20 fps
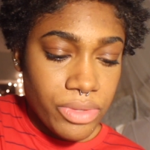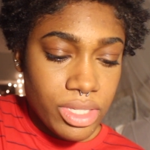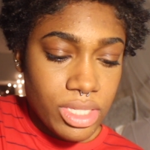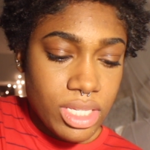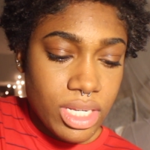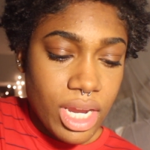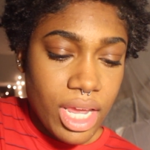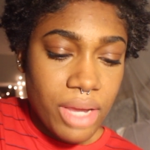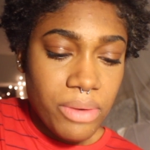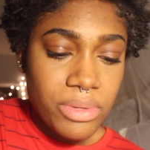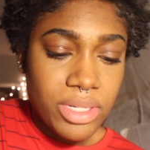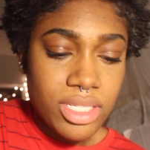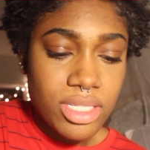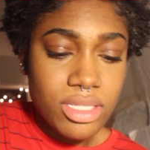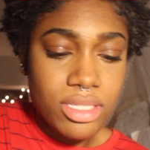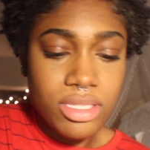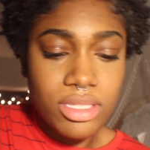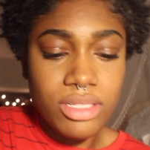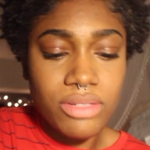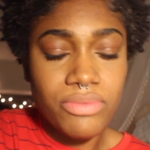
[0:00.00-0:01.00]
Today
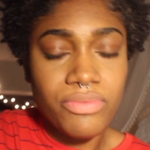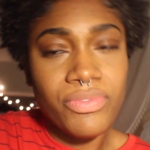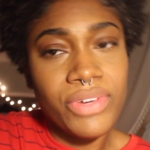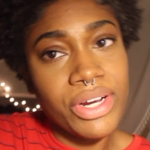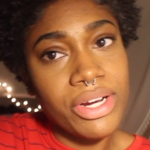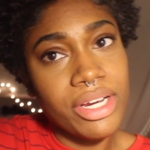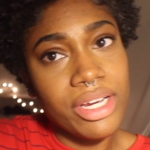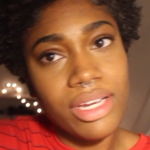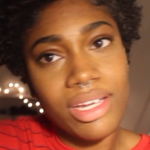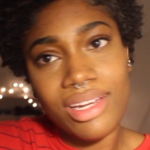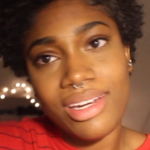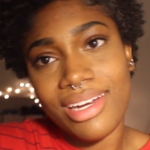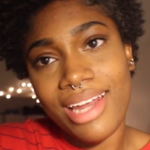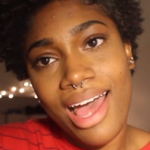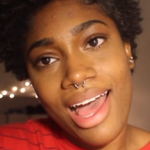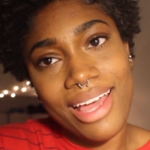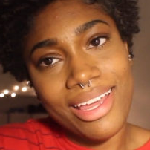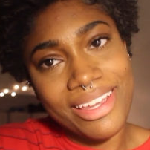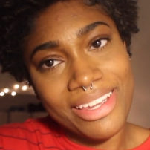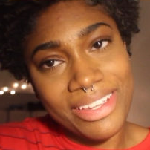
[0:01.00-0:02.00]
was very
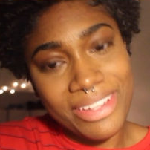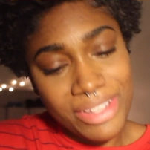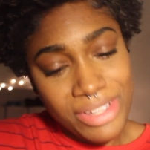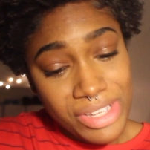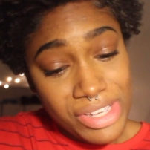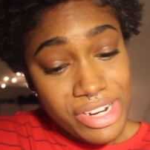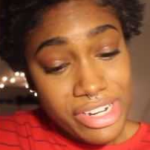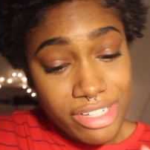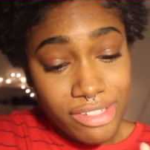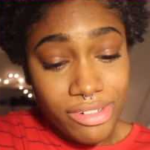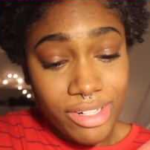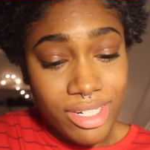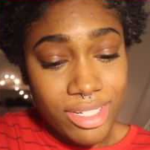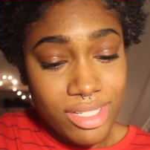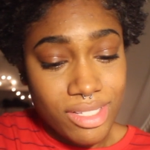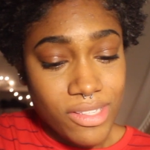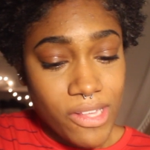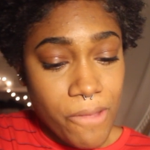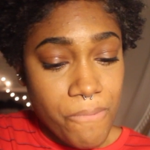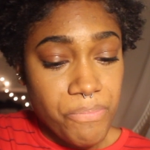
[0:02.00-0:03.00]
not good as far
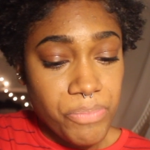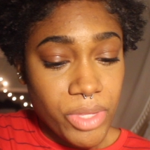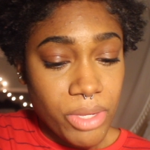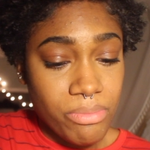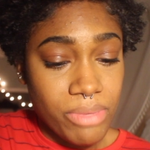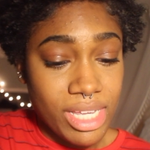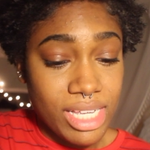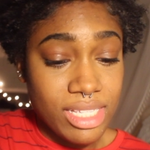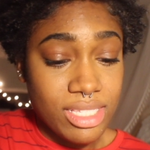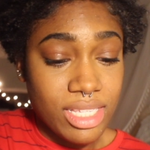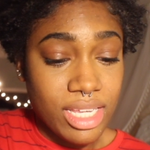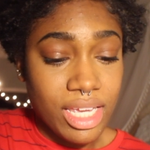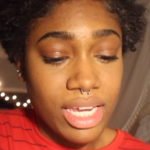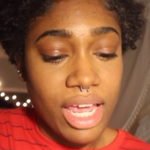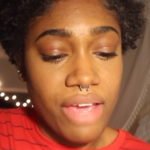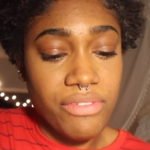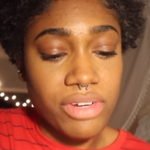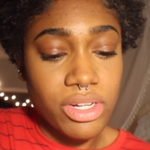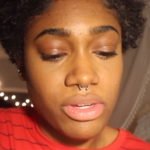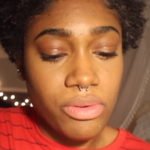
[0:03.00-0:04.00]
as being sick and
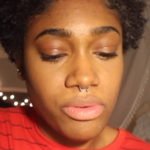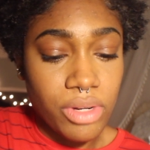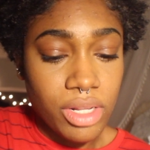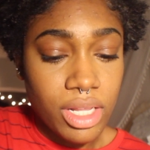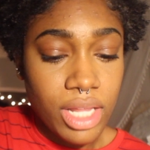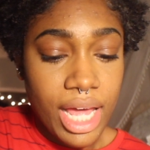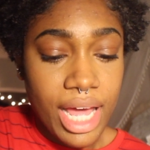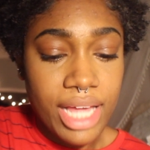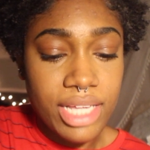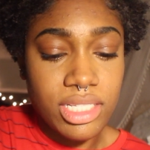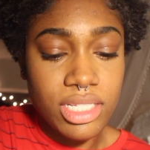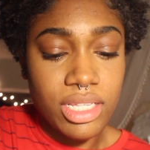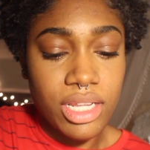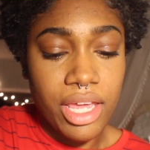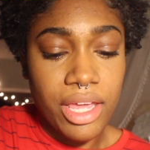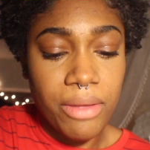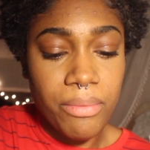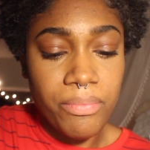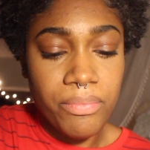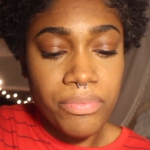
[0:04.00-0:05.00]
having to go to class, and
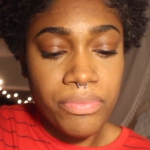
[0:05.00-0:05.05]
like,